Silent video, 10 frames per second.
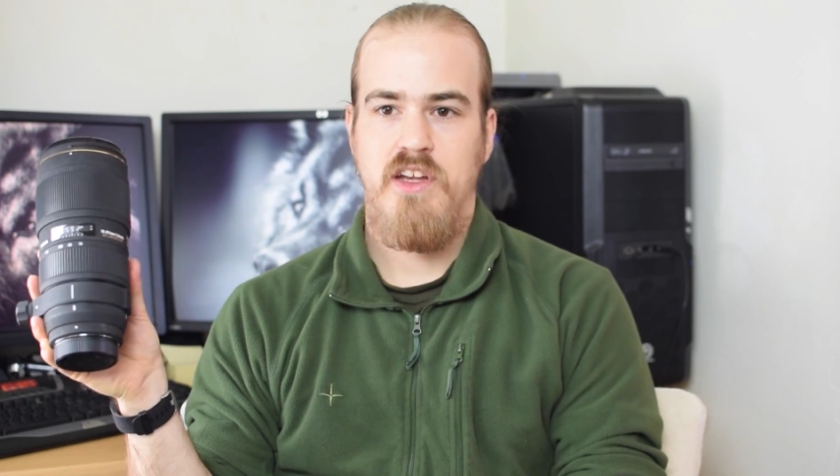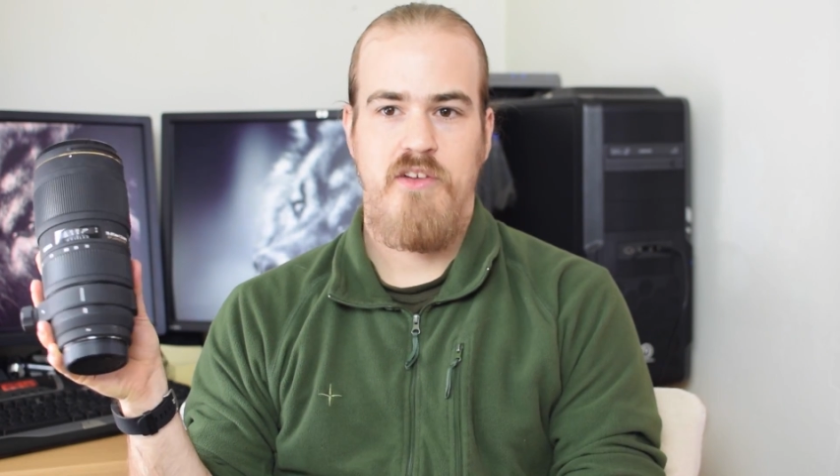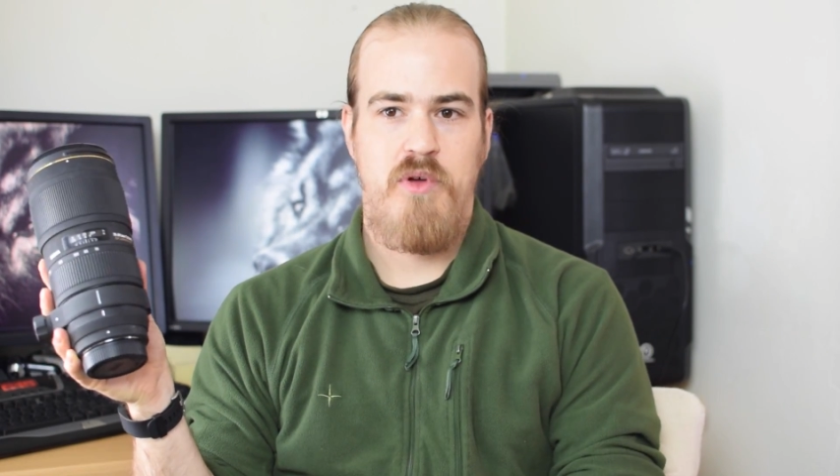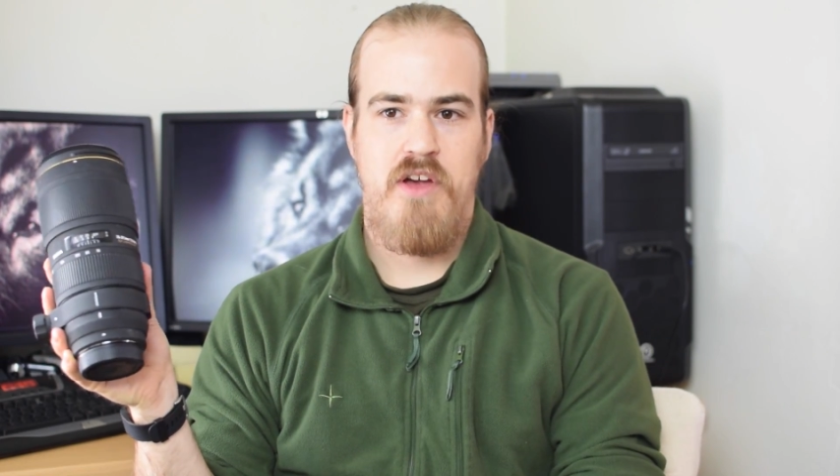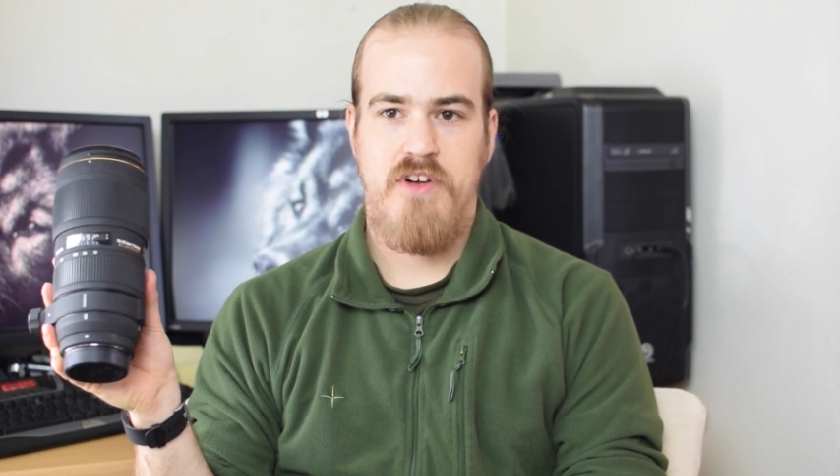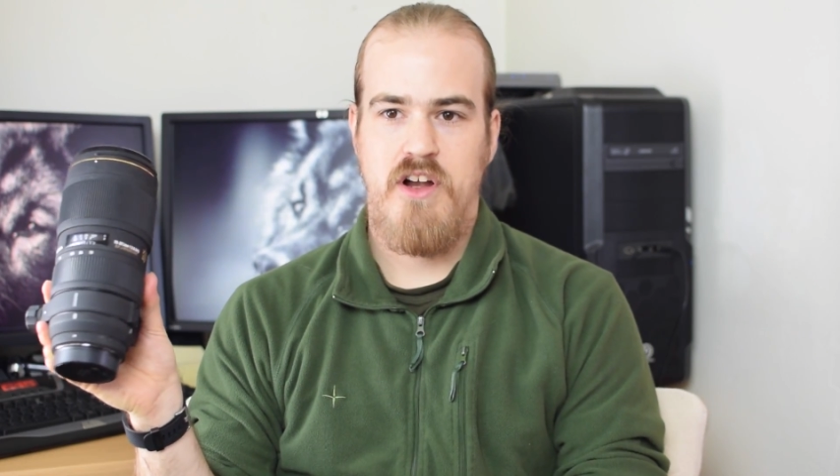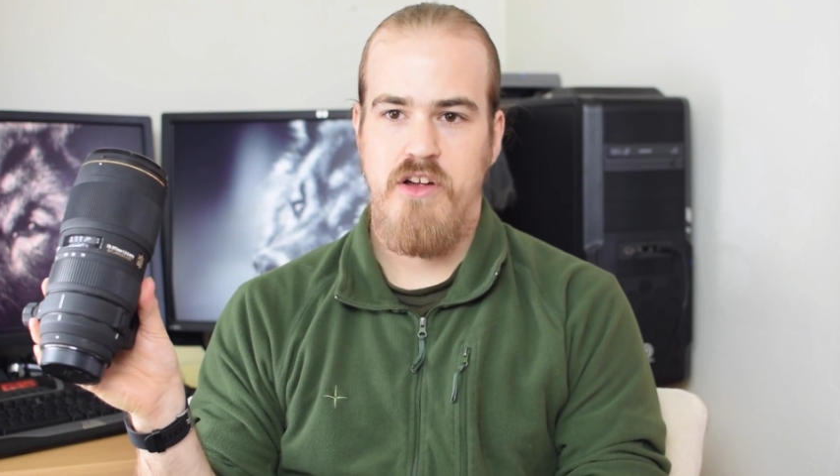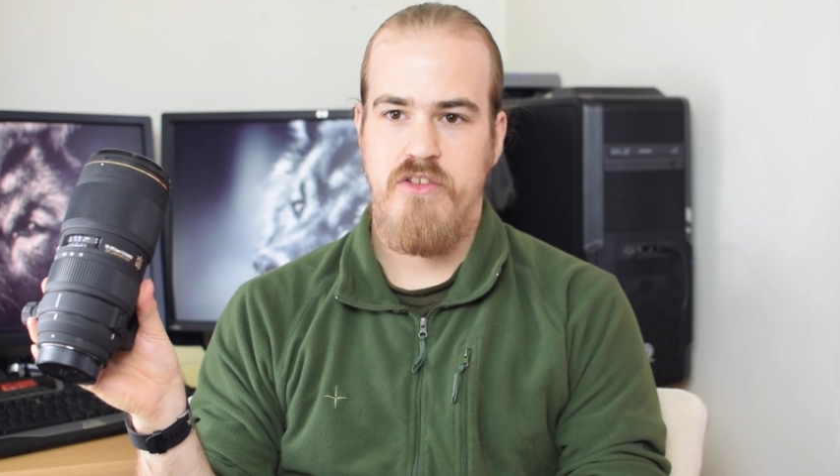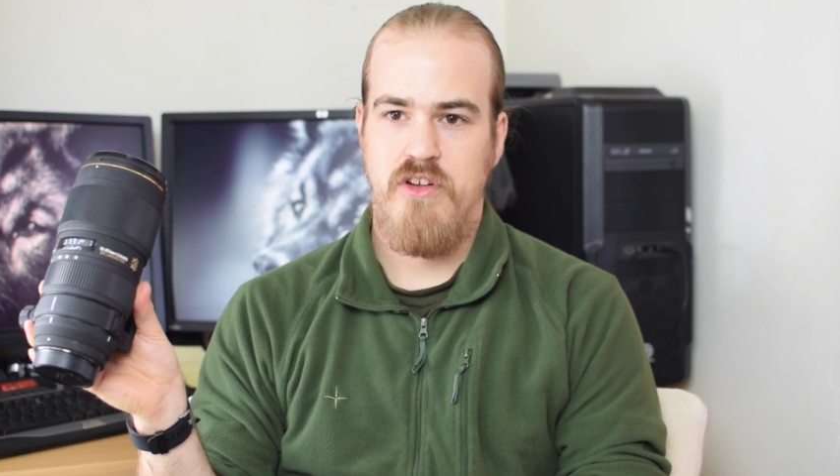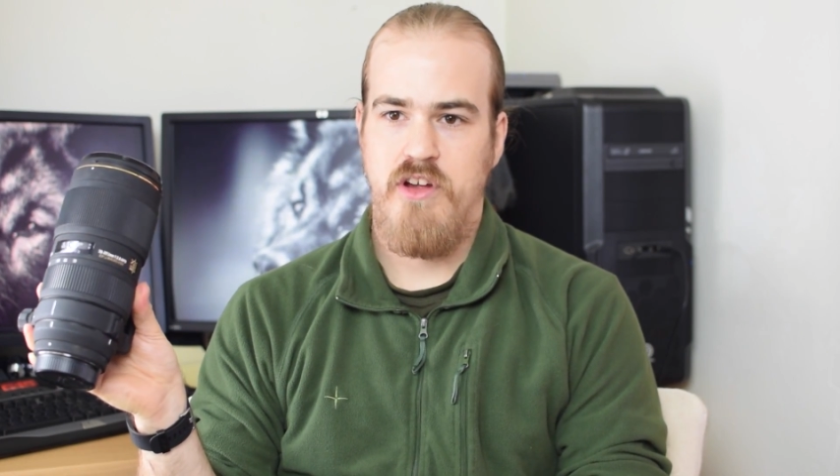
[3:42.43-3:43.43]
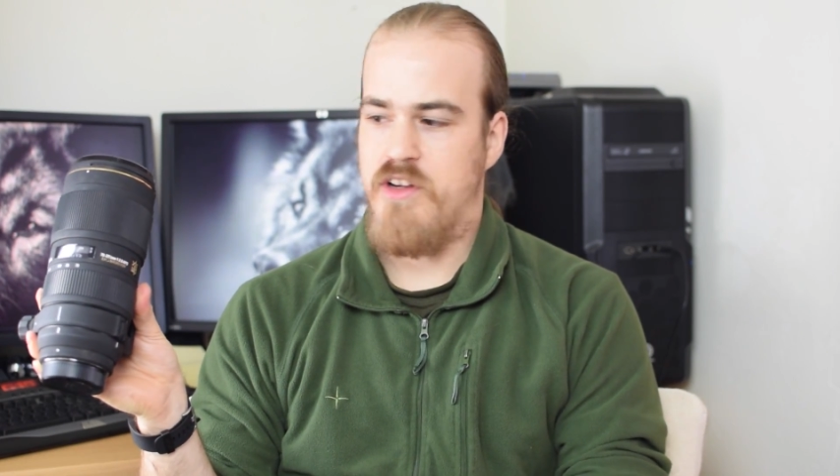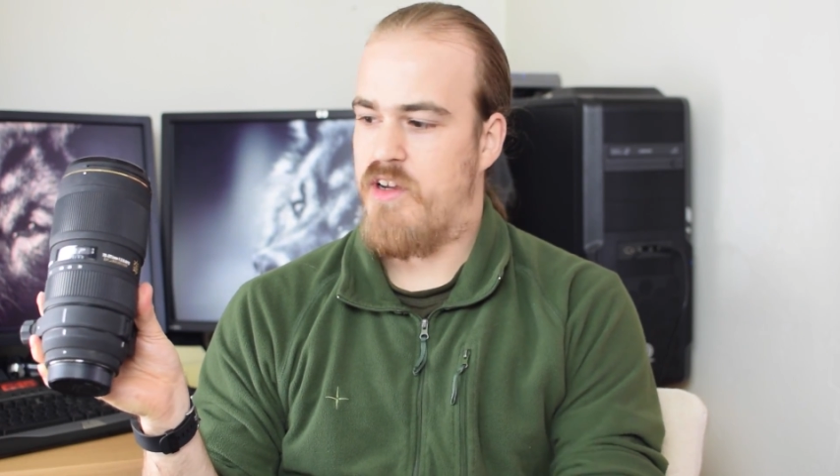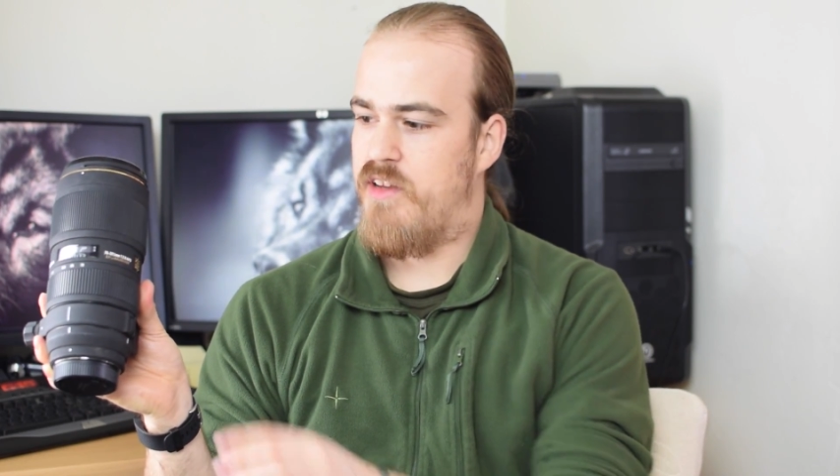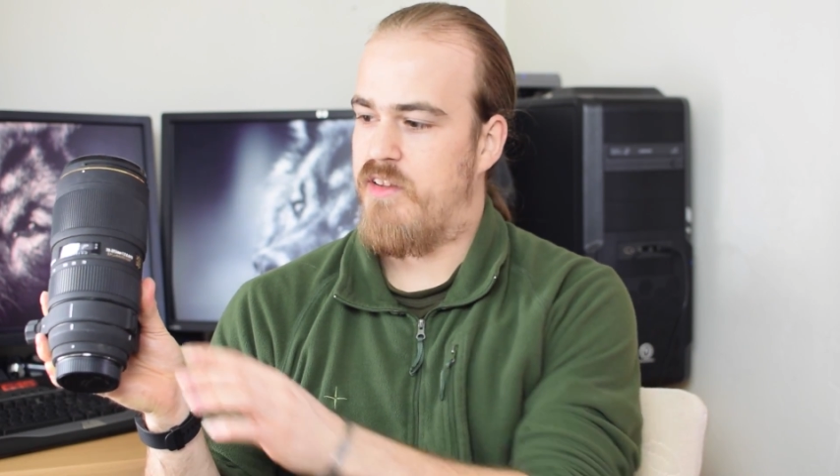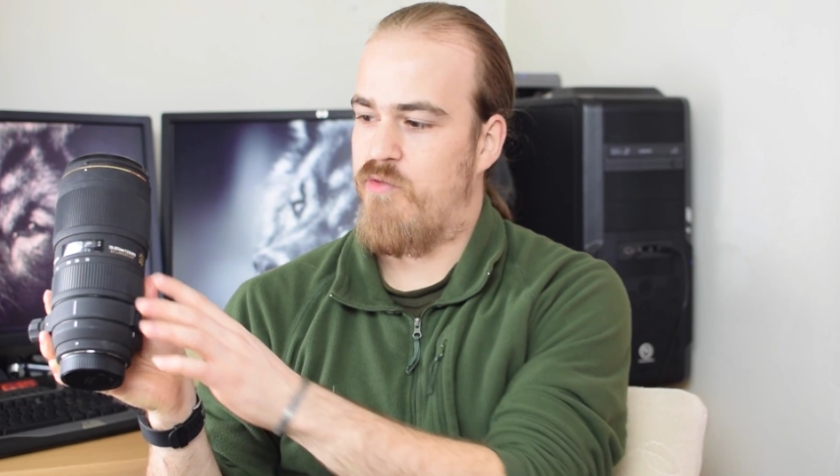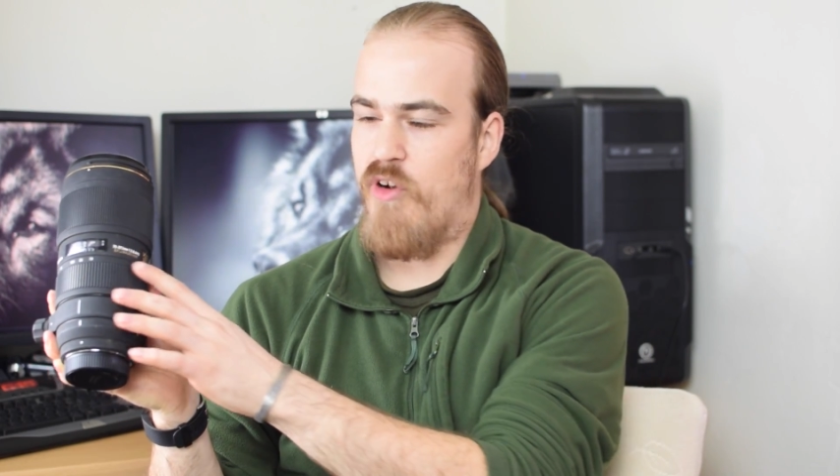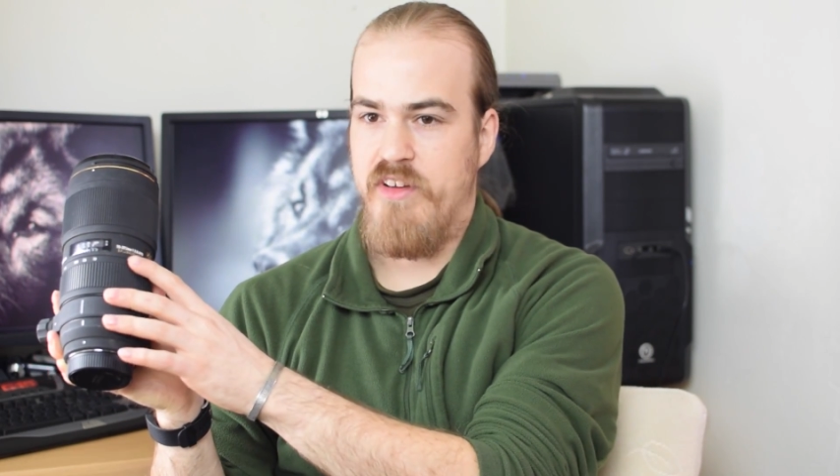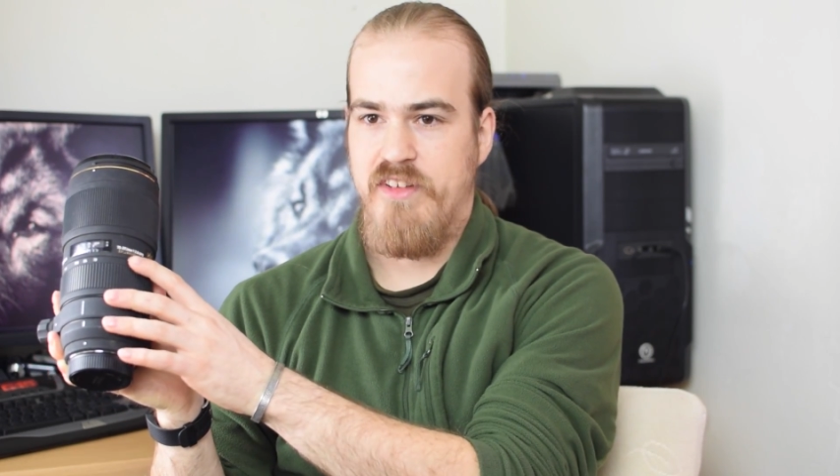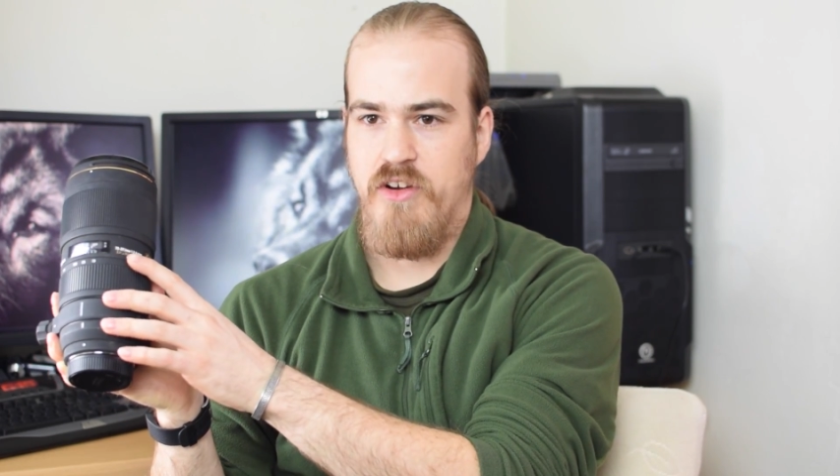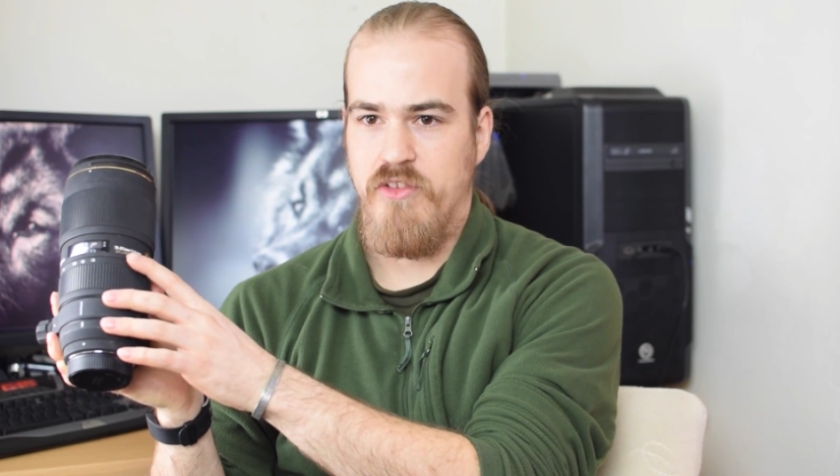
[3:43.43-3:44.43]
If we have a close look at the
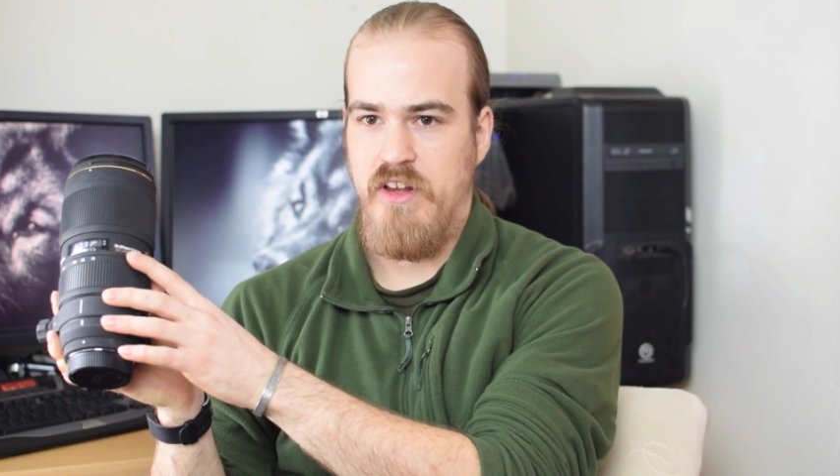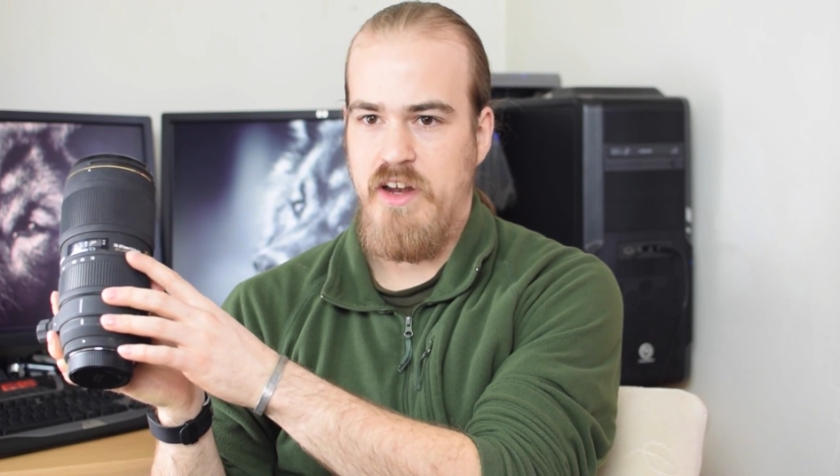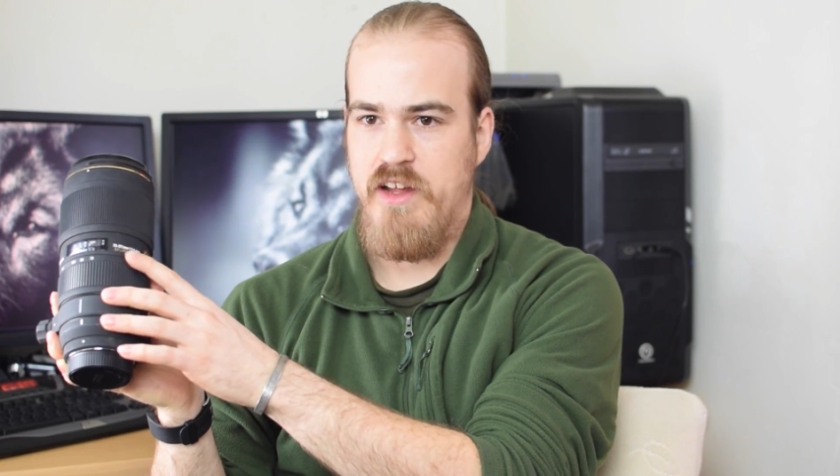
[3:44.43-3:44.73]
writing on the